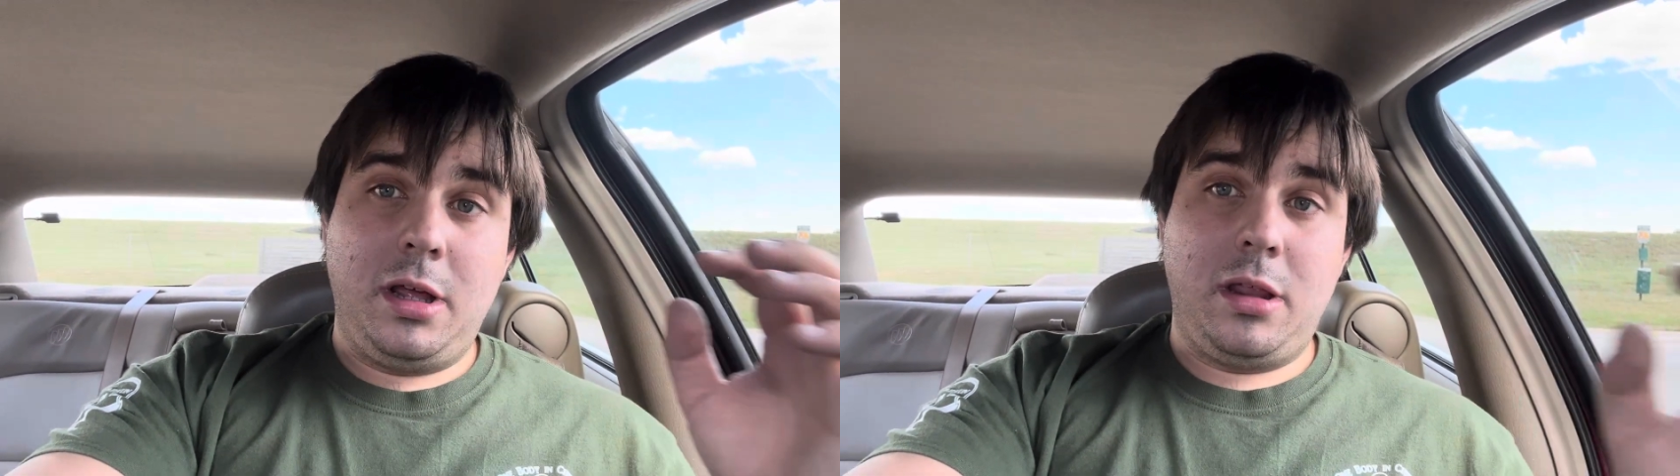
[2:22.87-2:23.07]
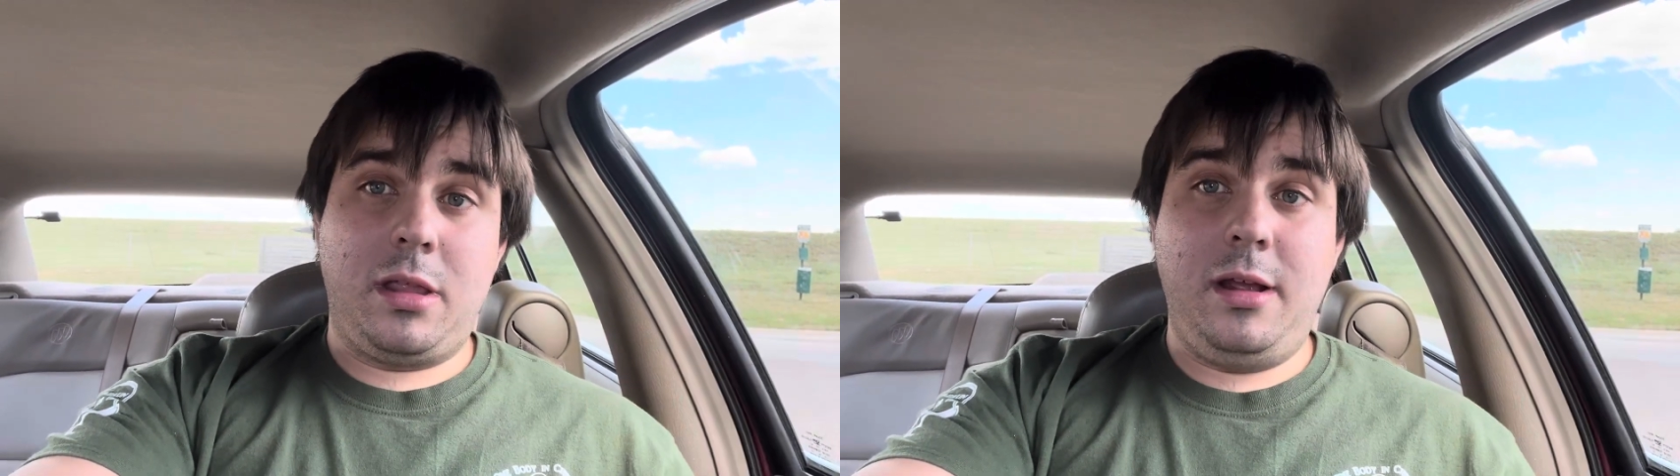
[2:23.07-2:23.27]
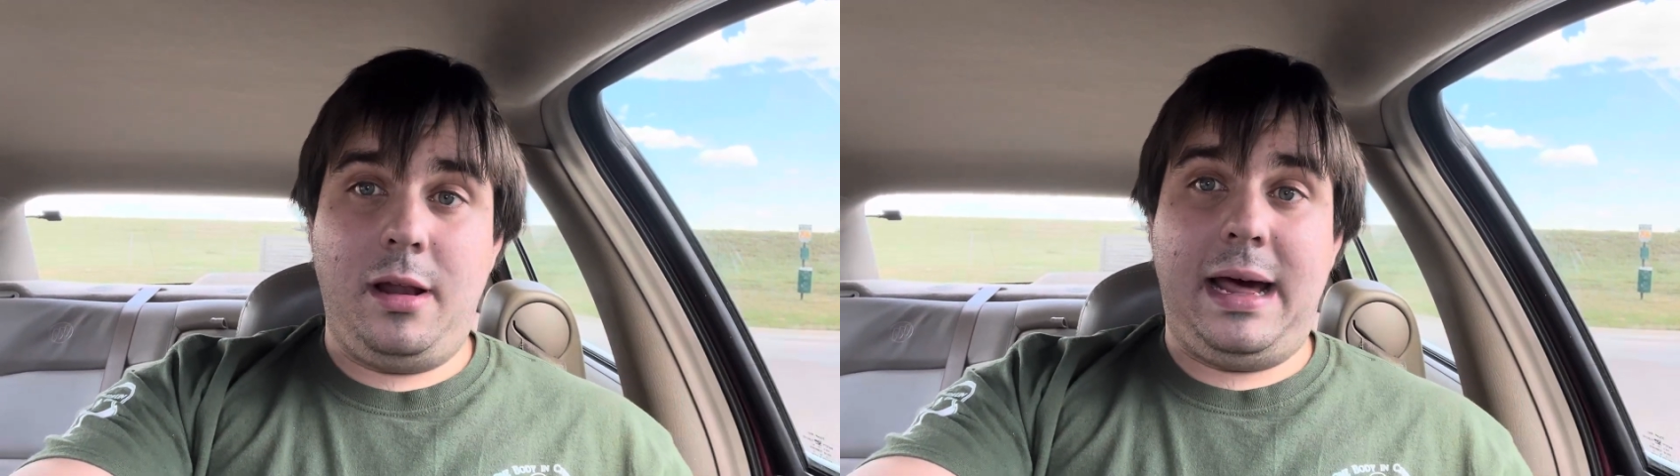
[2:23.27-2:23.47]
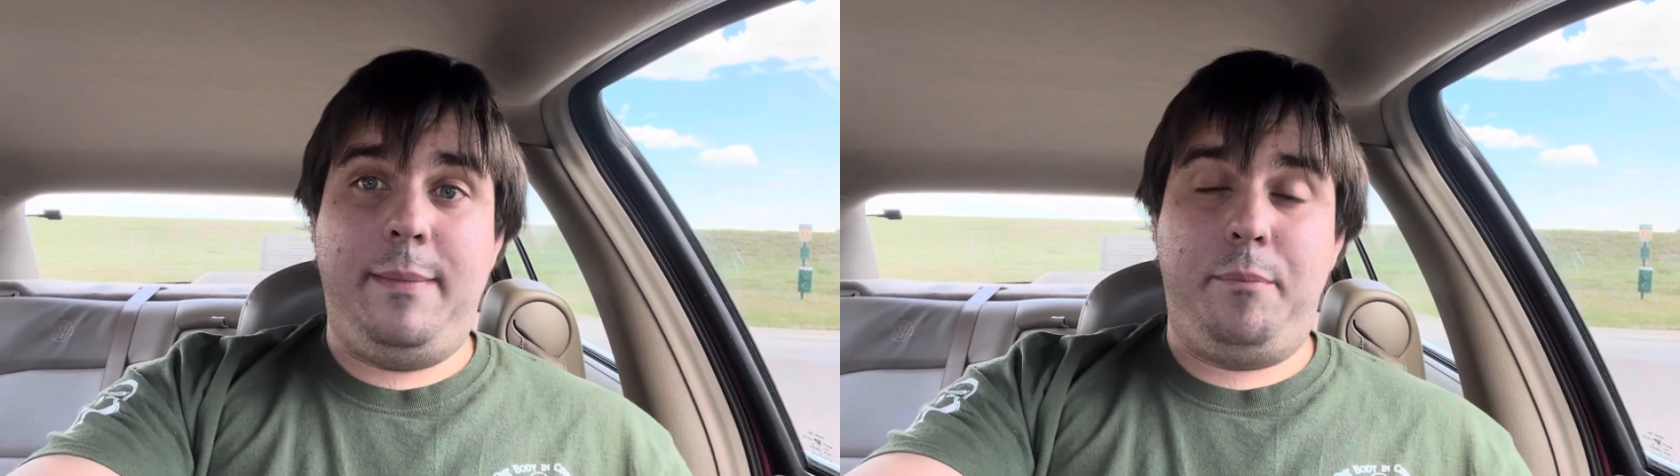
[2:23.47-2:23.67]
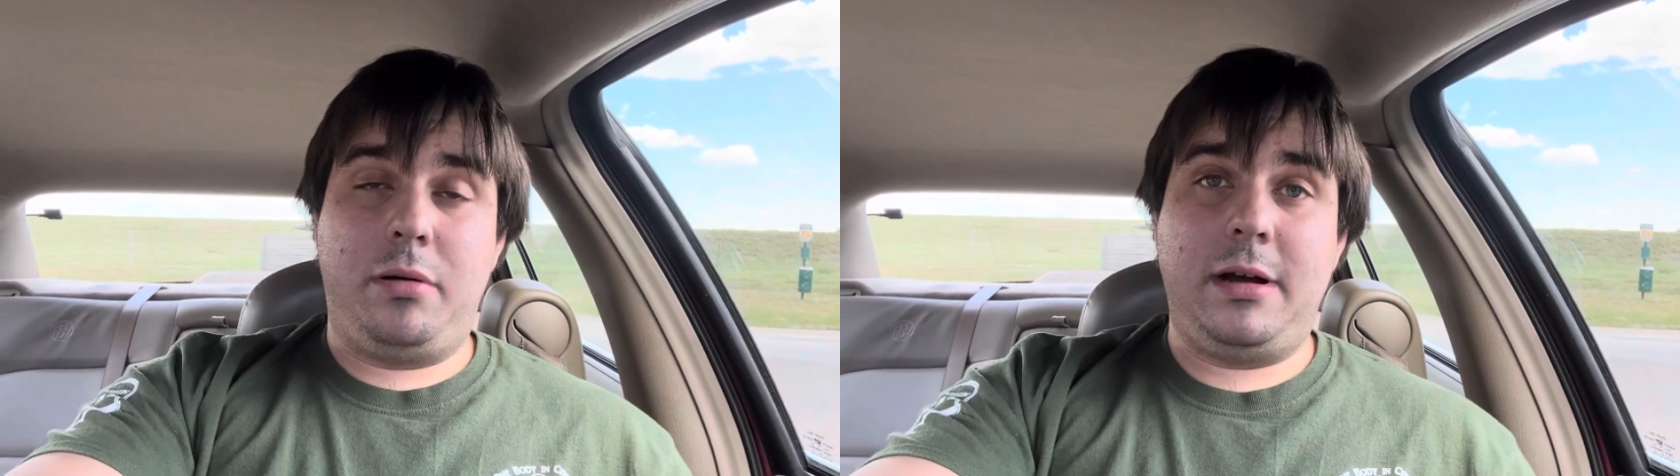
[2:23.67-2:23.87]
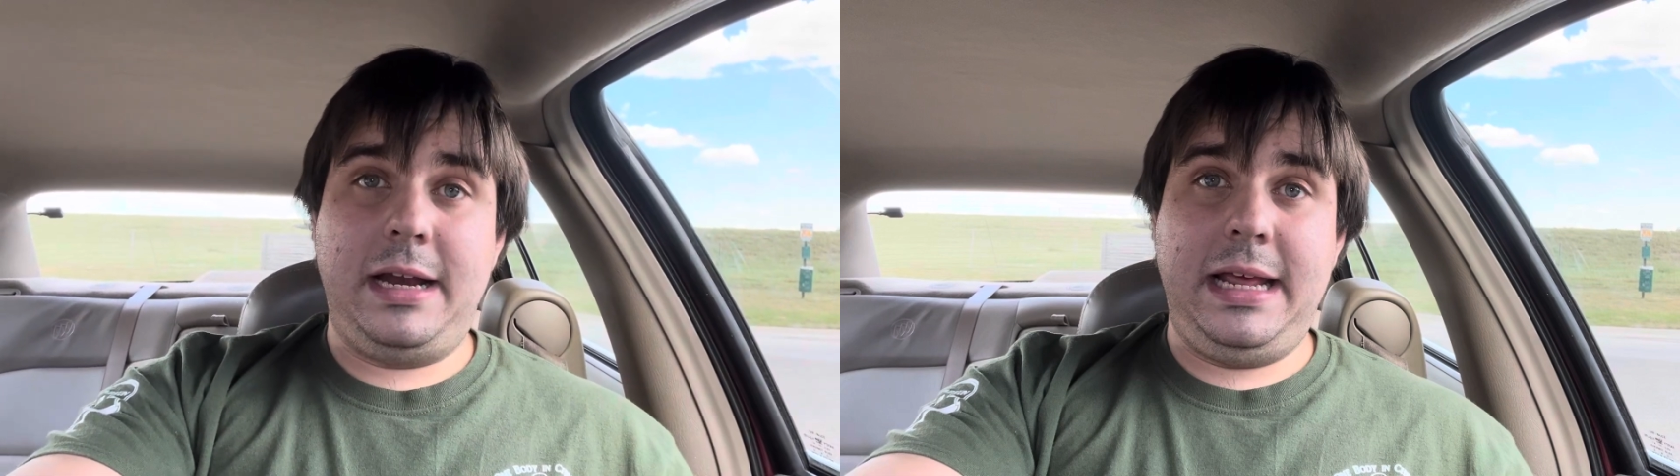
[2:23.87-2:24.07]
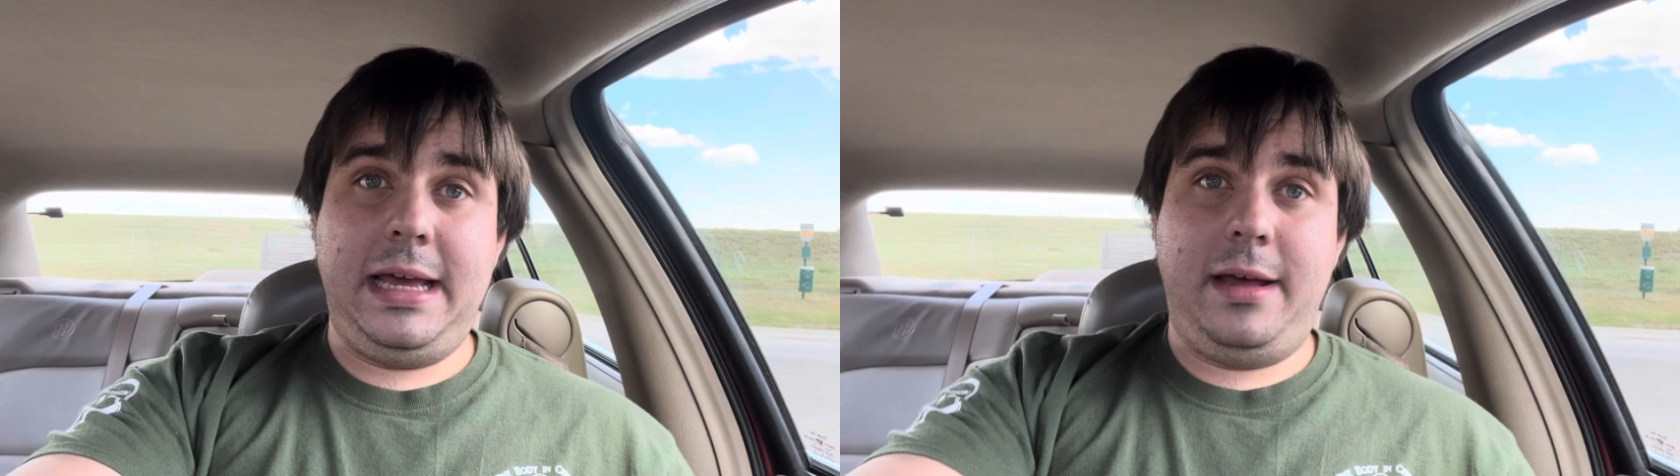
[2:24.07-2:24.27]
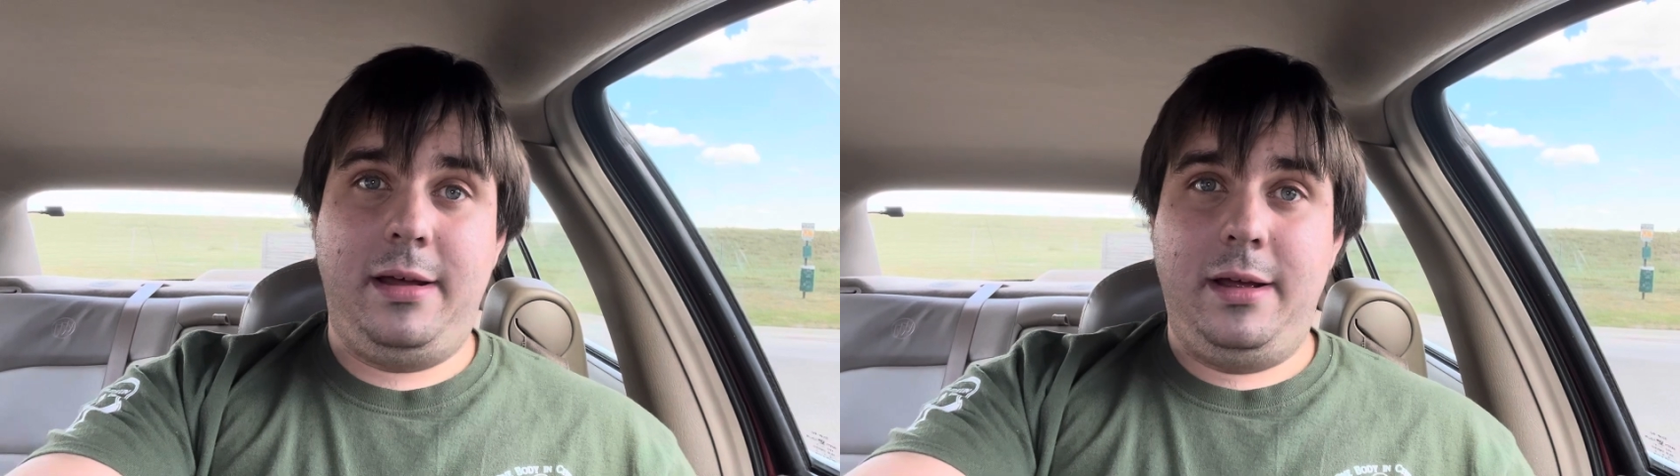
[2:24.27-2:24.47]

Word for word: still on Peridea.